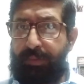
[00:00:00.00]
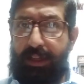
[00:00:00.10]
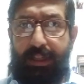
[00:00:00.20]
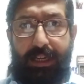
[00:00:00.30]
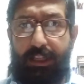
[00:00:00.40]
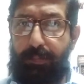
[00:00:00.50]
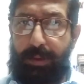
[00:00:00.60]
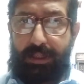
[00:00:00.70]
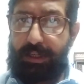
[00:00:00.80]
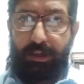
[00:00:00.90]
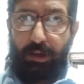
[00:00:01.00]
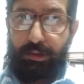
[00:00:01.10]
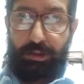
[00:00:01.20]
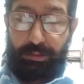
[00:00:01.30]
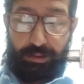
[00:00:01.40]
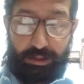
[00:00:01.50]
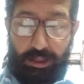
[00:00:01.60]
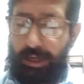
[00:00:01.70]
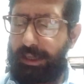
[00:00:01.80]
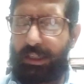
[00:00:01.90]
In the case of President also, it was
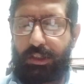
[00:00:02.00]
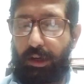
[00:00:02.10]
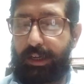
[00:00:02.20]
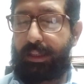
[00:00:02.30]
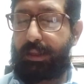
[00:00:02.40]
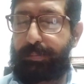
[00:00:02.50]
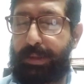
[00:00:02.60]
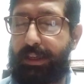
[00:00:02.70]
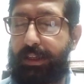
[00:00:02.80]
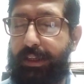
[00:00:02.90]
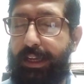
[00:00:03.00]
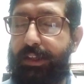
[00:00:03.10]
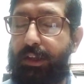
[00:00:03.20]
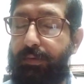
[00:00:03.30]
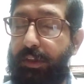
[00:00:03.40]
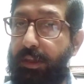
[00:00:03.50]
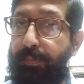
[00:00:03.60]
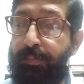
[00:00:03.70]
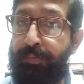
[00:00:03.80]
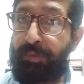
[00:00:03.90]
in the case of the
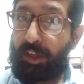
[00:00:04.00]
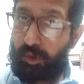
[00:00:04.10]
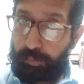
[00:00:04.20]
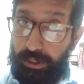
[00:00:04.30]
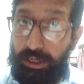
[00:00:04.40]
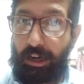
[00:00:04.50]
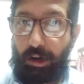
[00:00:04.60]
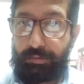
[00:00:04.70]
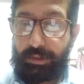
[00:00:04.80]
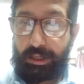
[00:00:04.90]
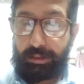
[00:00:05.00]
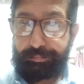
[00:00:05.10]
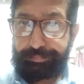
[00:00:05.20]
Speaker of the